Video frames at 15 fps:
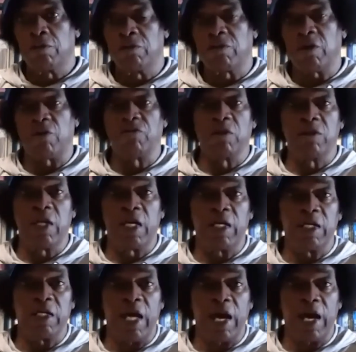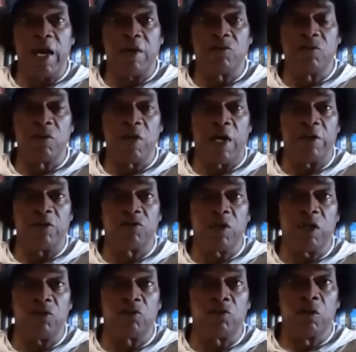designated as United
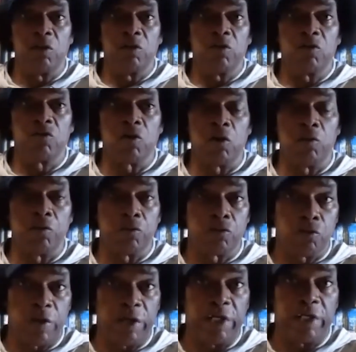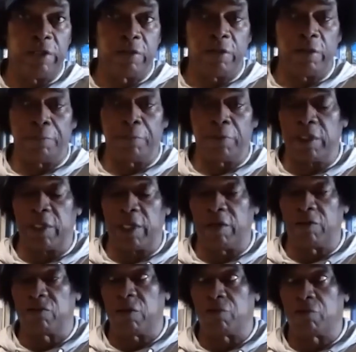States Service Trading Company,
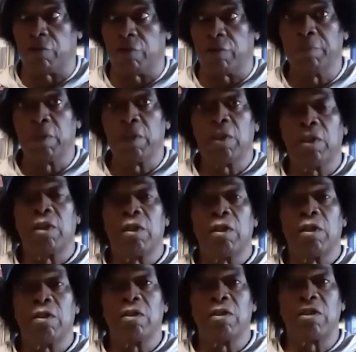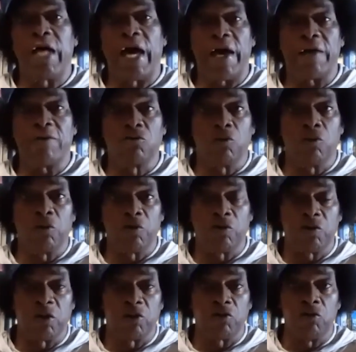etc., that
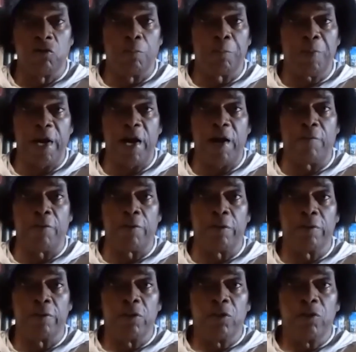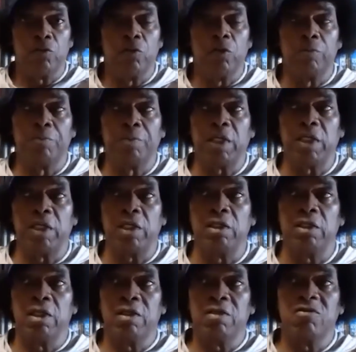jurisdictional power would
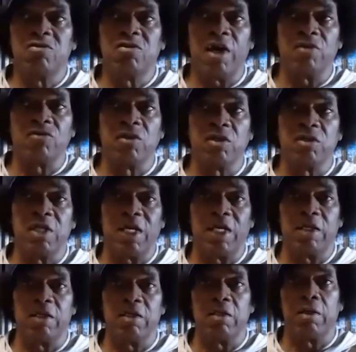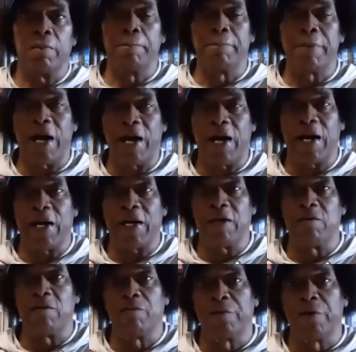be designated
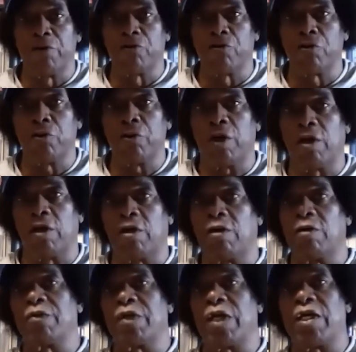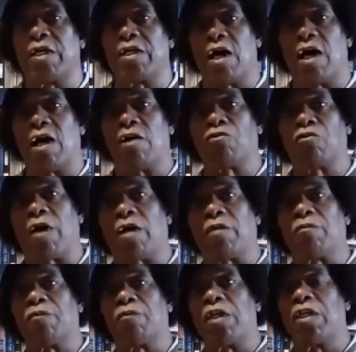by virtue of a
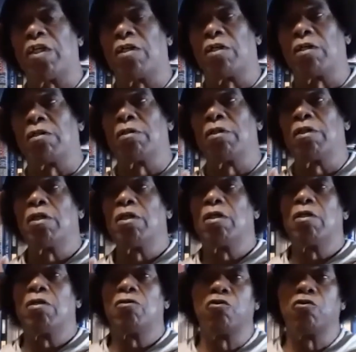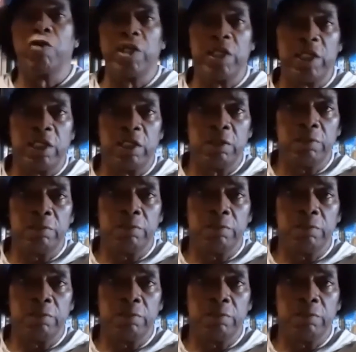contract via treaty